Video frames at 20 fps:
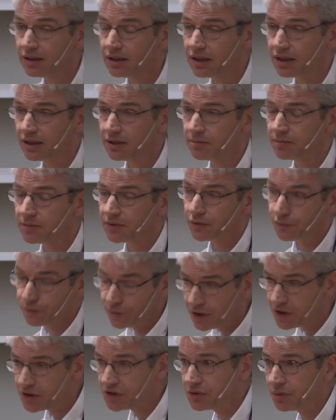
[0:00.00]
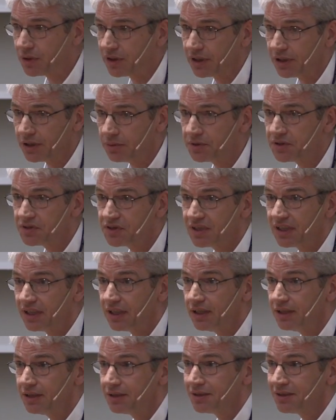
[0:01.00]
The first one, I would
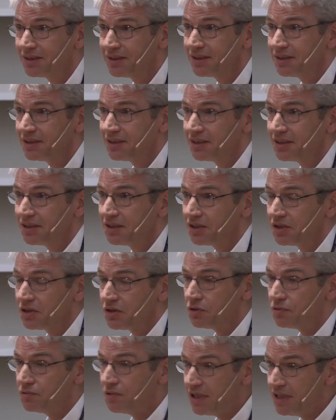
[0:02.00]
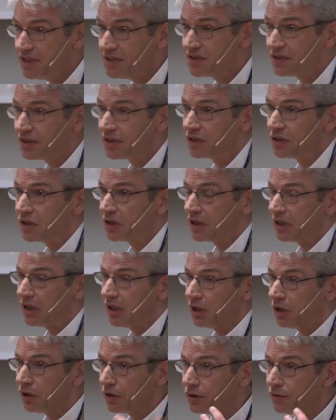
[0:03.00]
say, the reason
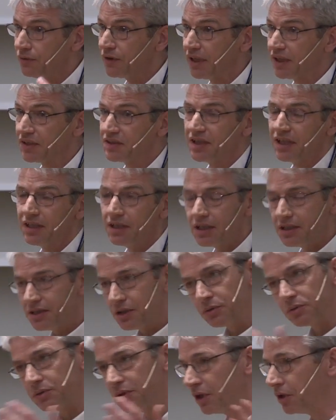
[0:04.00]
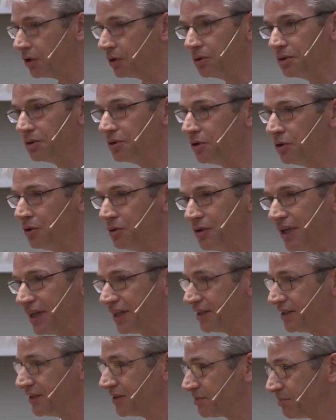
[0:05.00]
a lot of us, and I don't know who
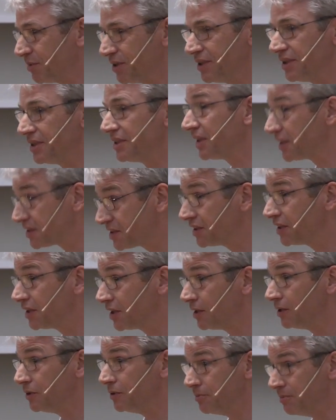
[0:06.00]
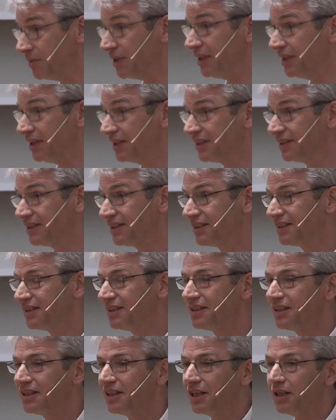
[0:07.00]
that is, but it does include me,
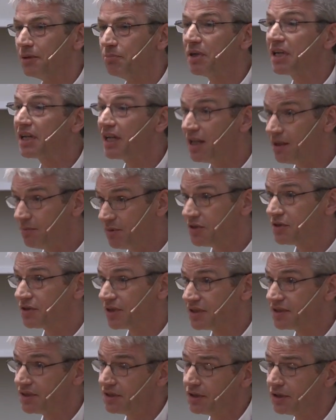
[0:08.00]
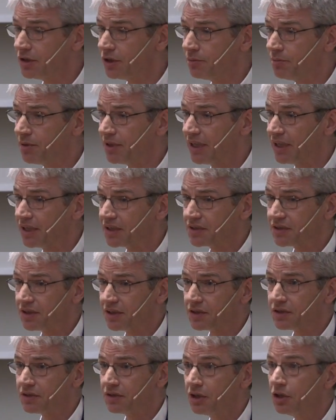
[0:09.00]
became interested in open
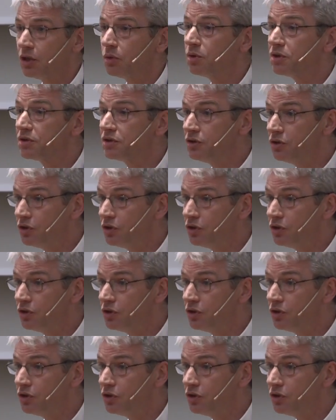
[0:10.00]
access was